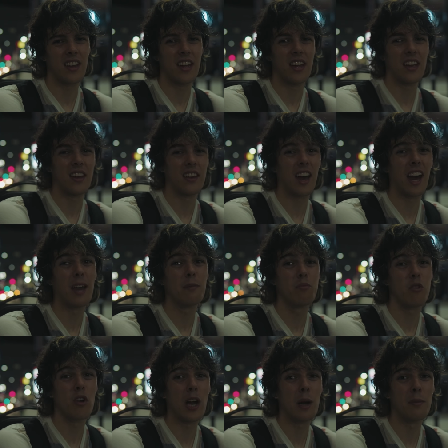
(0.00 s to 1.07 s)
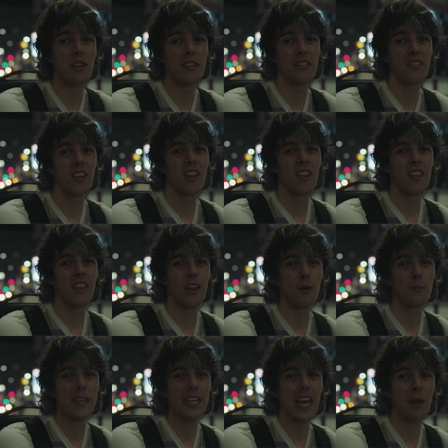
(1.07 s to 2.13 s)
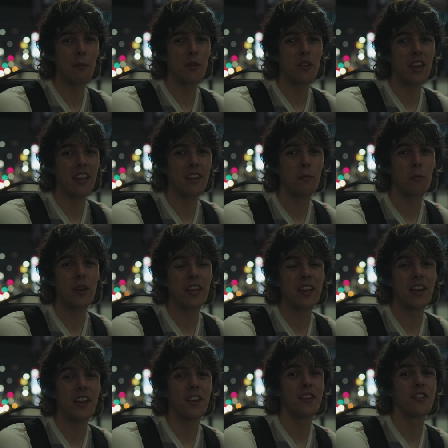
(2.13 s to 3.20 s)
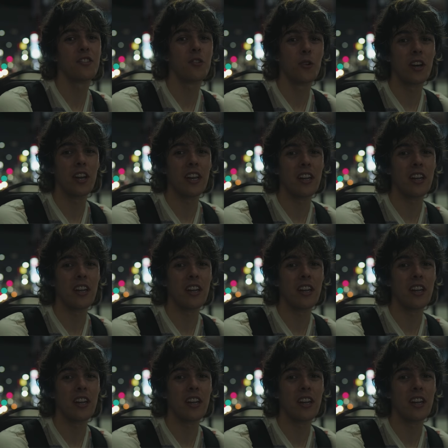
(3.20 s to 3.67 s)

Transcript: and I promise they'll be able to explain it in a short